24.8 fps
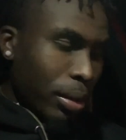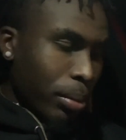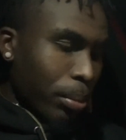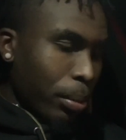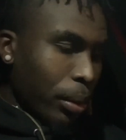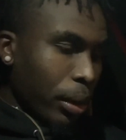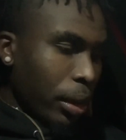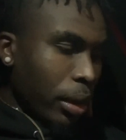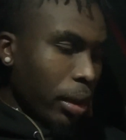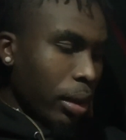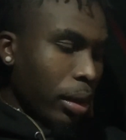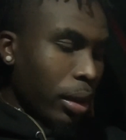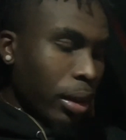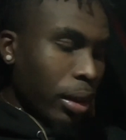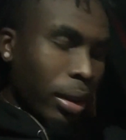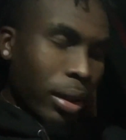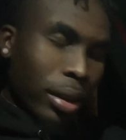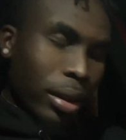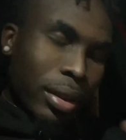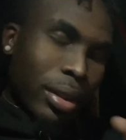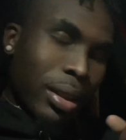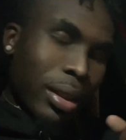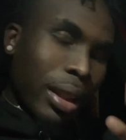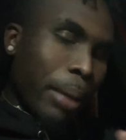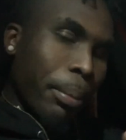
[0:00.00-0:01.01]
but
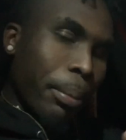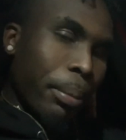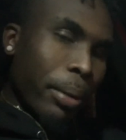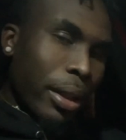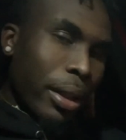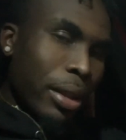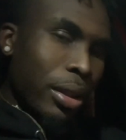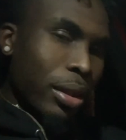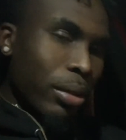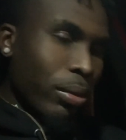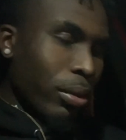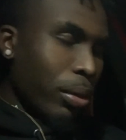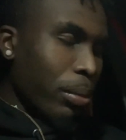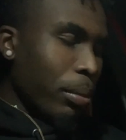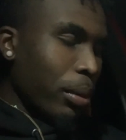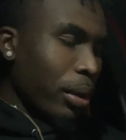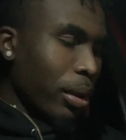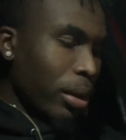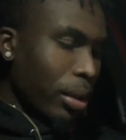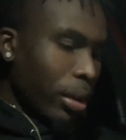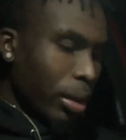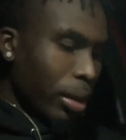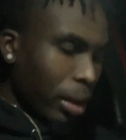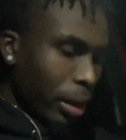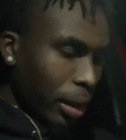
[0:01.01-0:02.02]
stay patient with
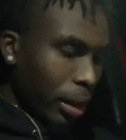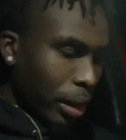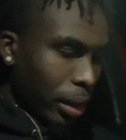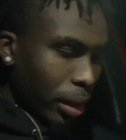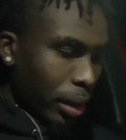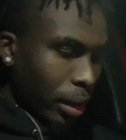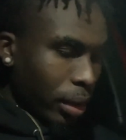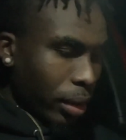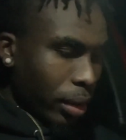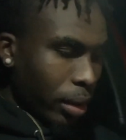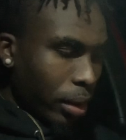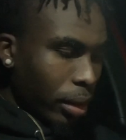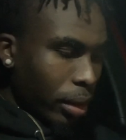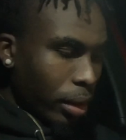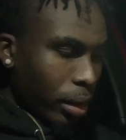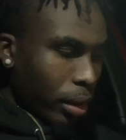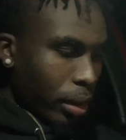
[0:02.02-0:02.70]
me. And